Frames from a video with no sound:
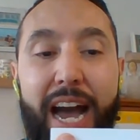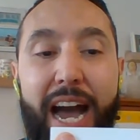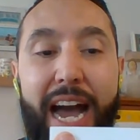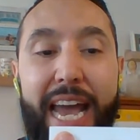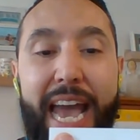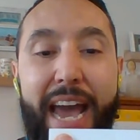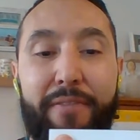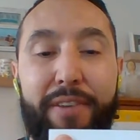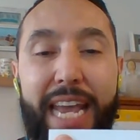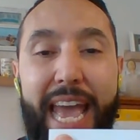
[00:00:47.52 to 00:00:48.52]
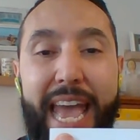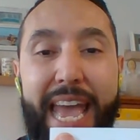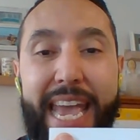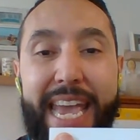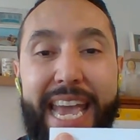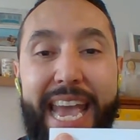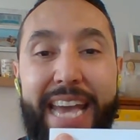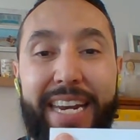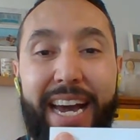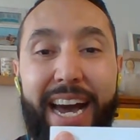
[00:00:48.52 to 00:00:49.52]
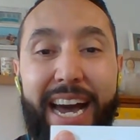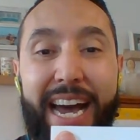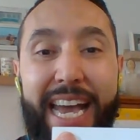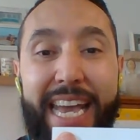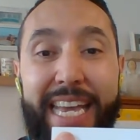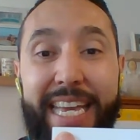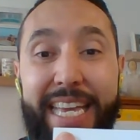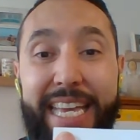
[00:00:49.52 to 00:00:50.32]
I have an A and an I.